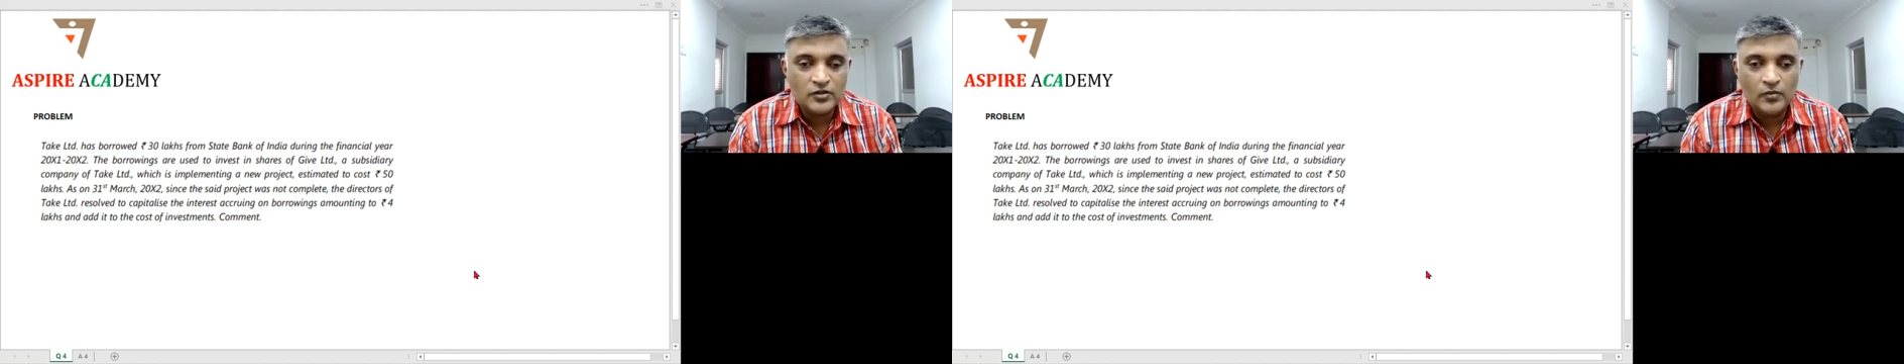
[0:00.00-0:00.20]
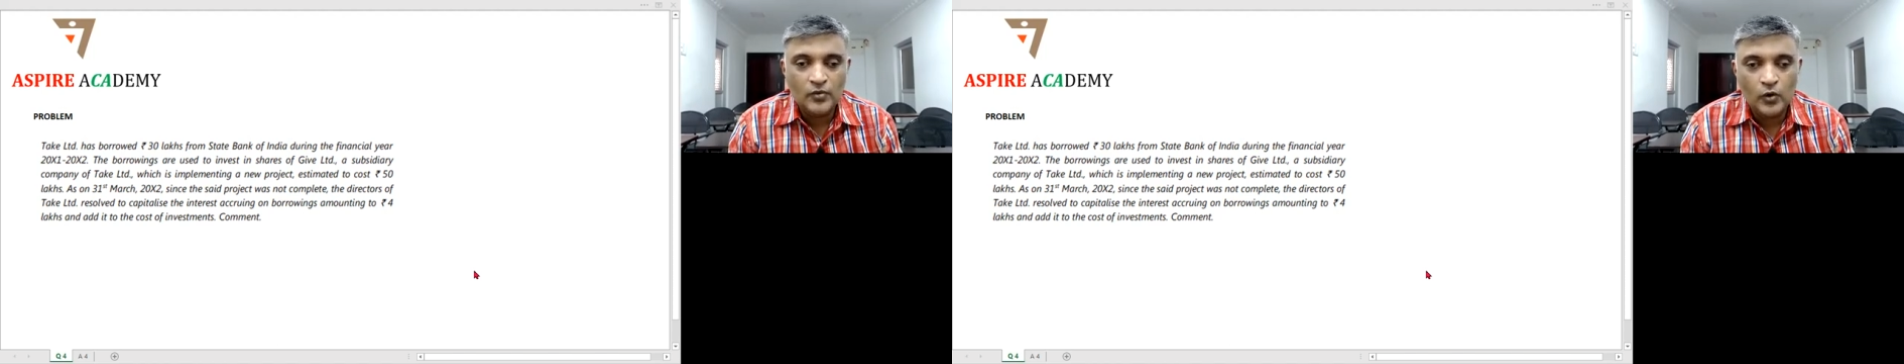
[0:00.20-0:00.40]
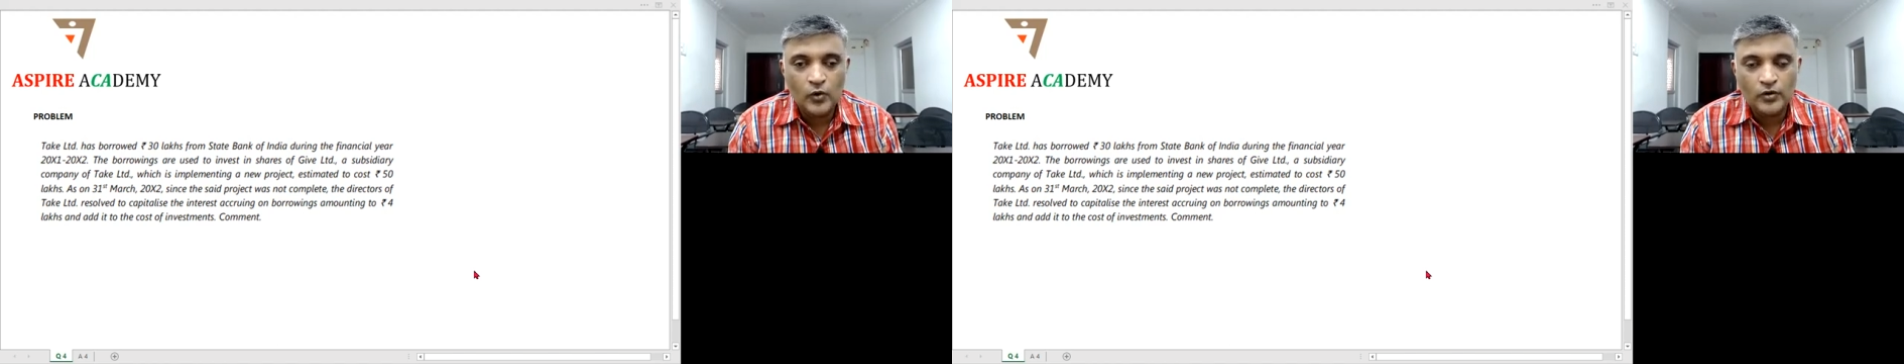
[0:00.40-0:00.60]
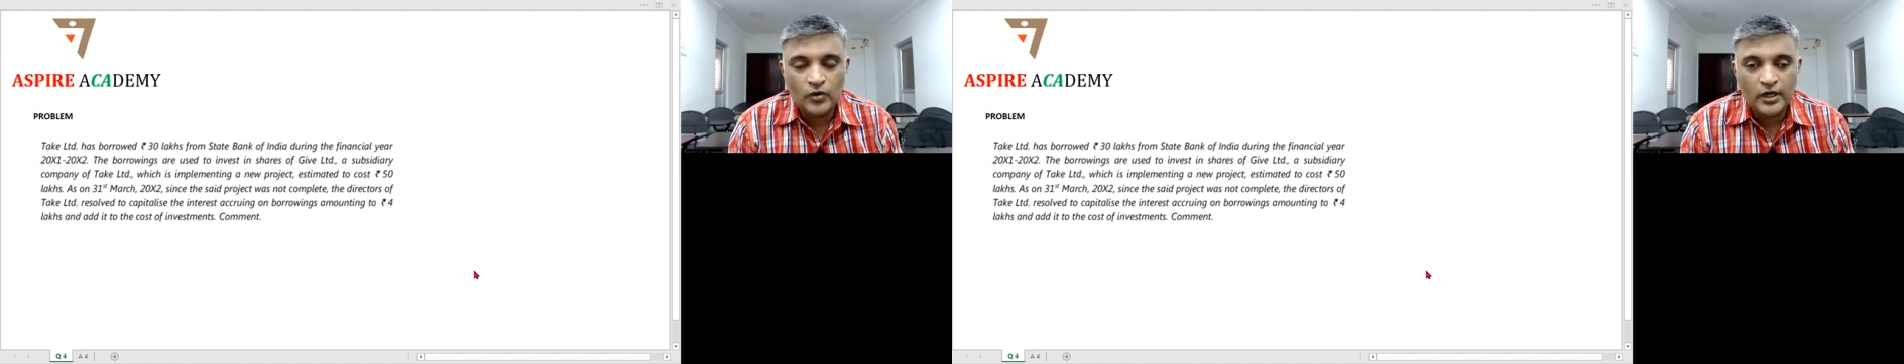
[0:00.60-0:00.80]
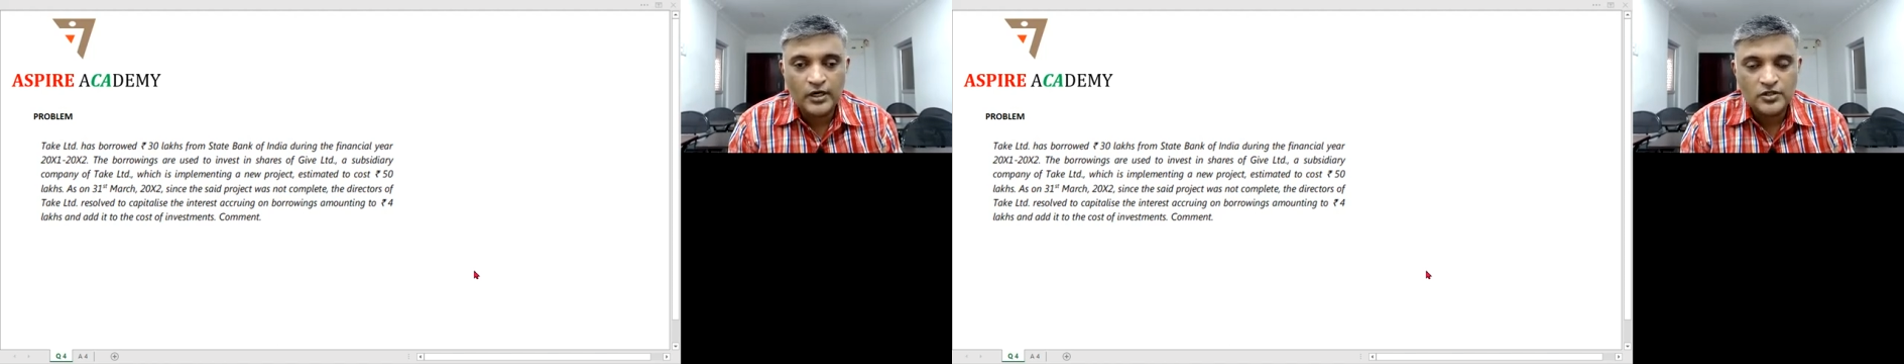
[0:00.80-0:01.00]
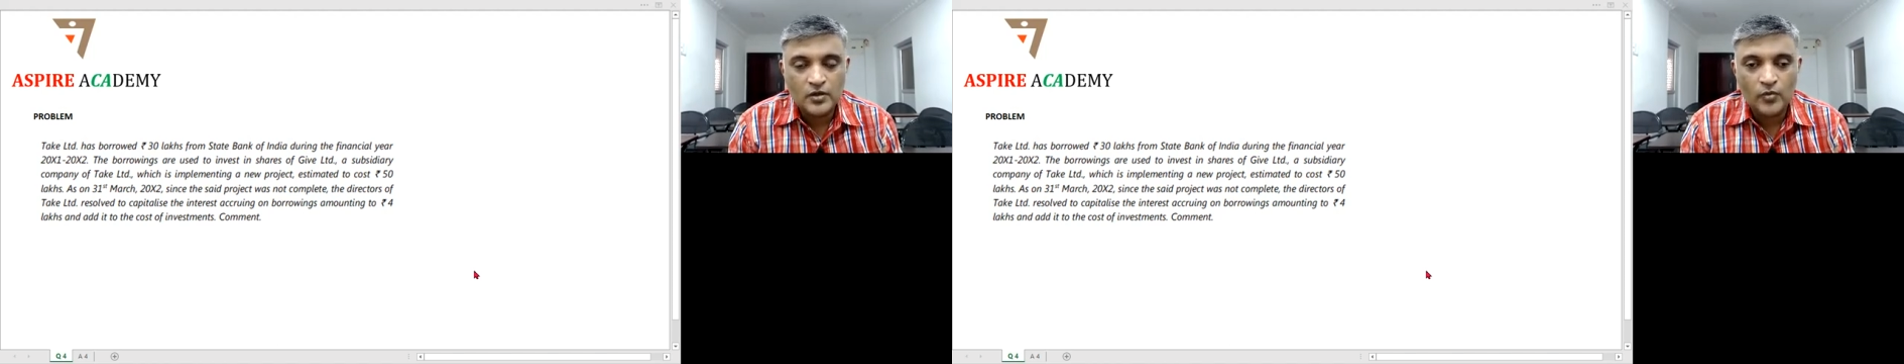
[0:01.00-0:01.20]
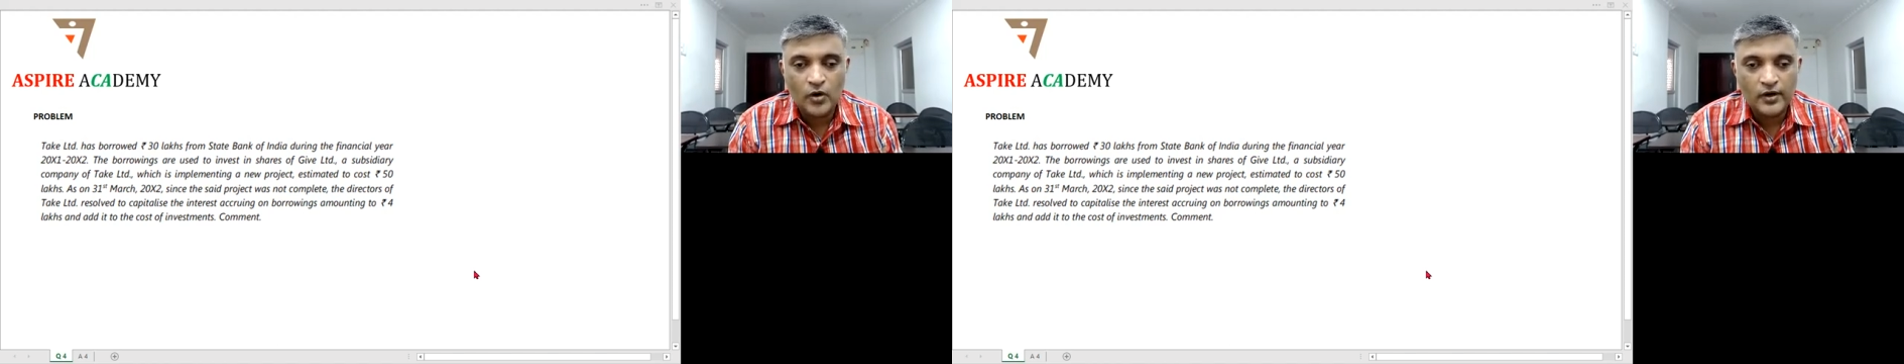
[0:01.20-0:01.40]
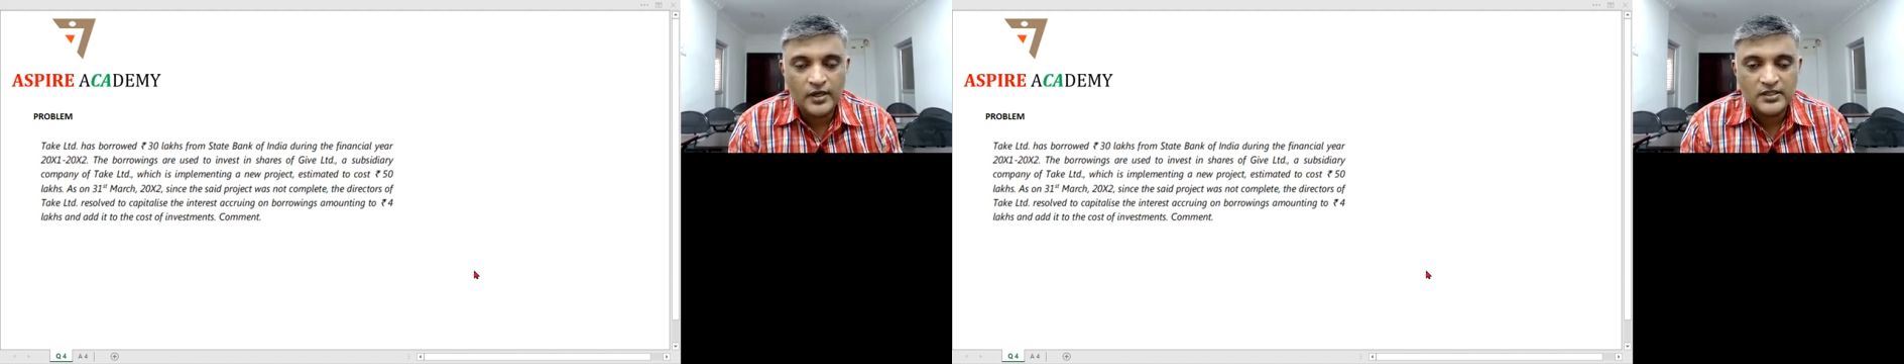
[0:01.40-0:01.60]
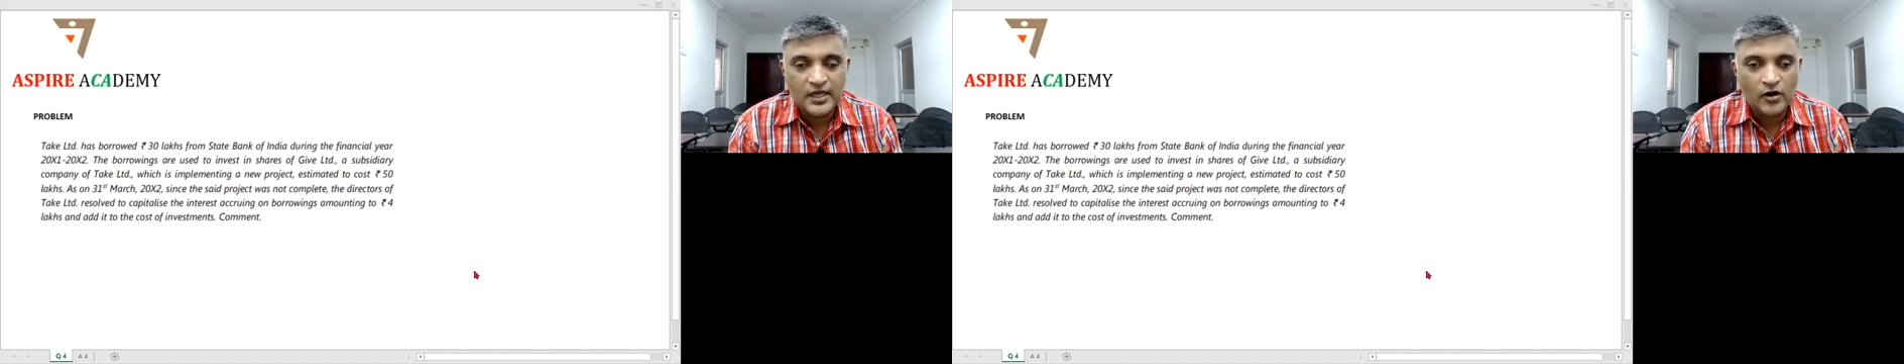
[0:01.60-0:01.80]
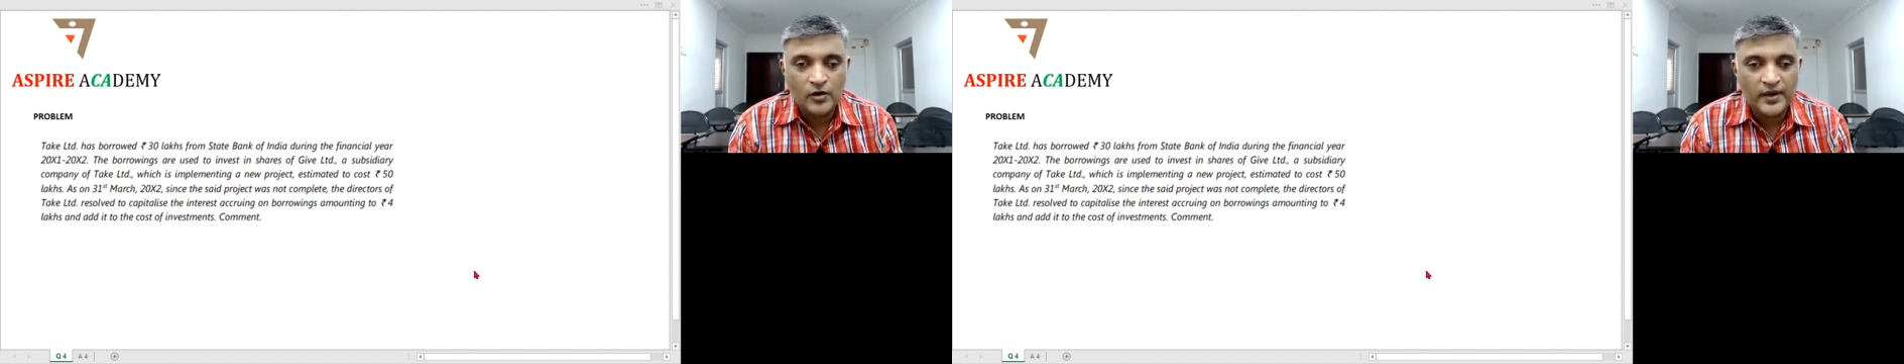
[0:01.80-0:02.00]
on loan or interest on borrowings
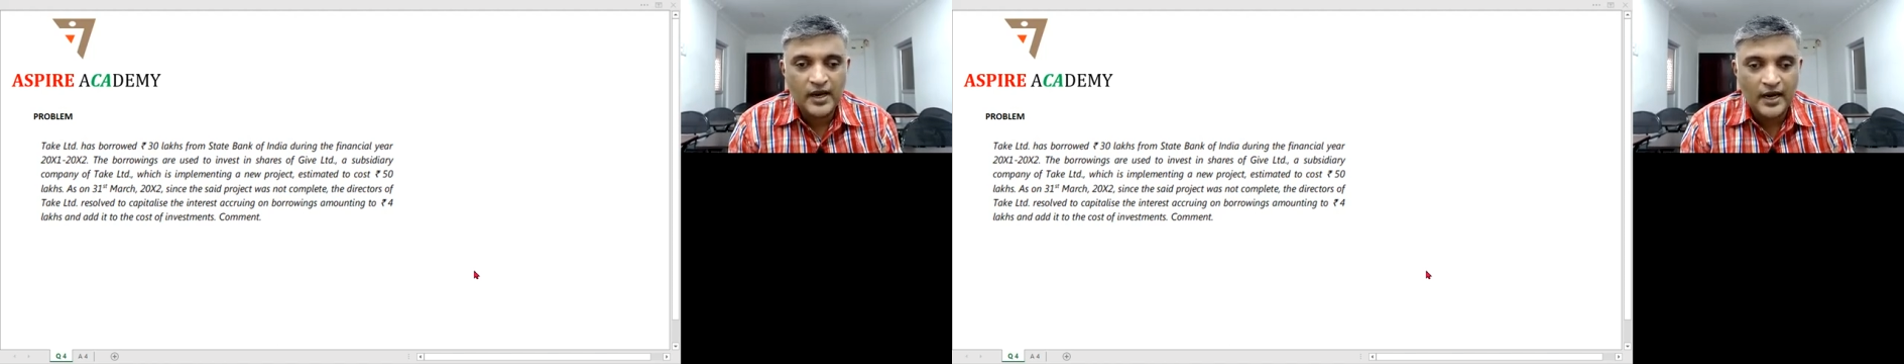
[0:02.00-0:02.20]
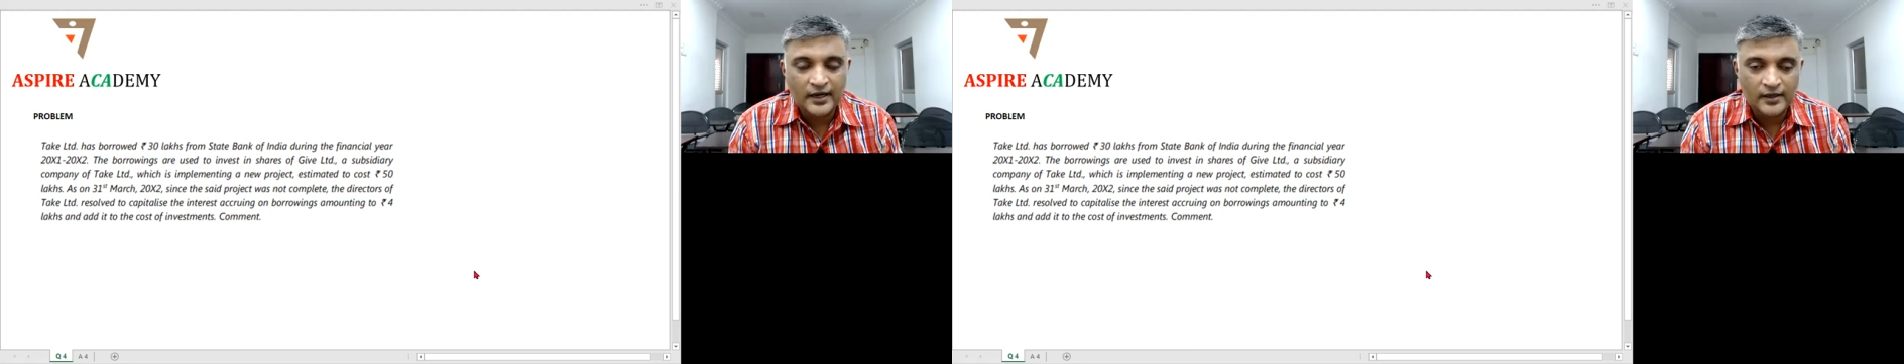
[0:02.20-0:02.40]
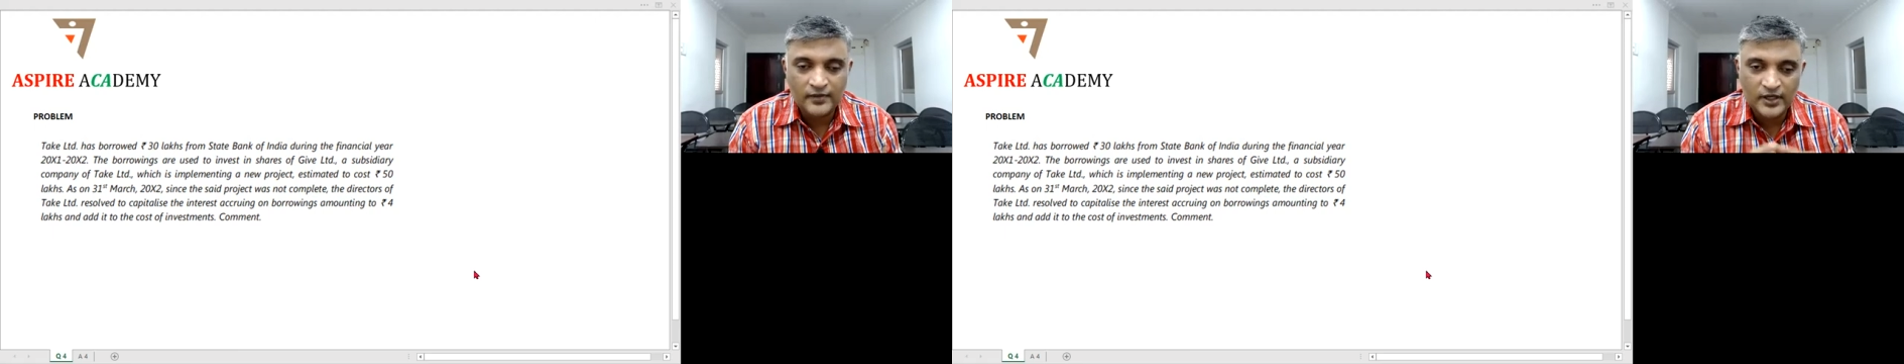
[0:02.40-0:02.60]
cannot be added.